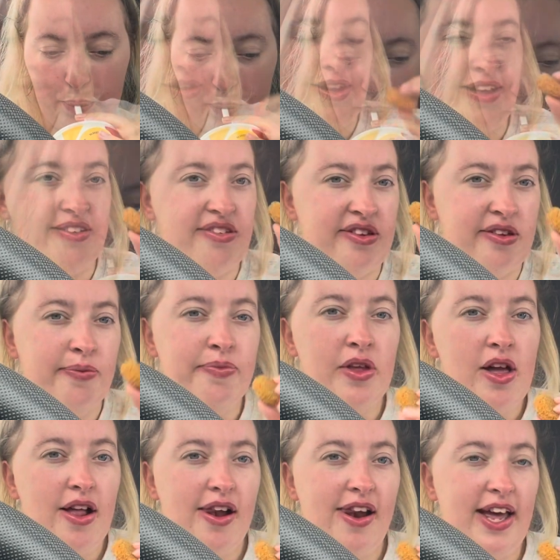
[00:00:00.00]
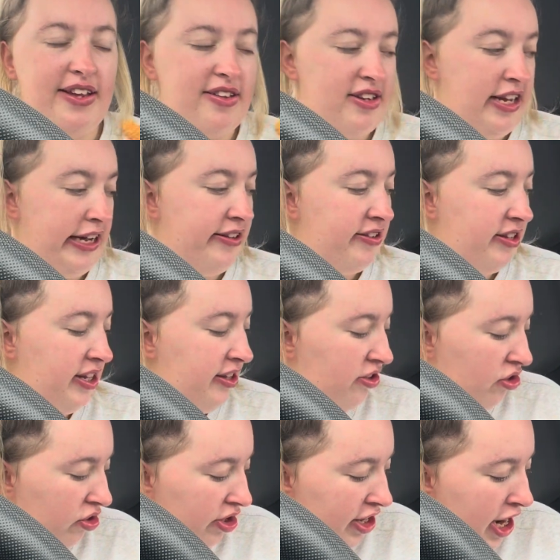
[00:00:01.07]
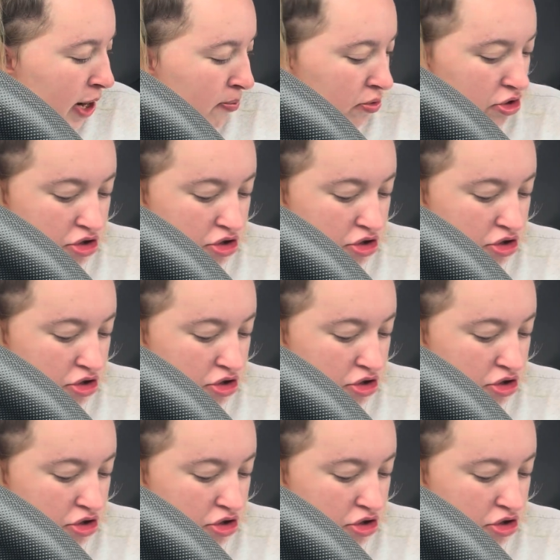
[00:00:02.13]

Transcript: Let's test these on camera,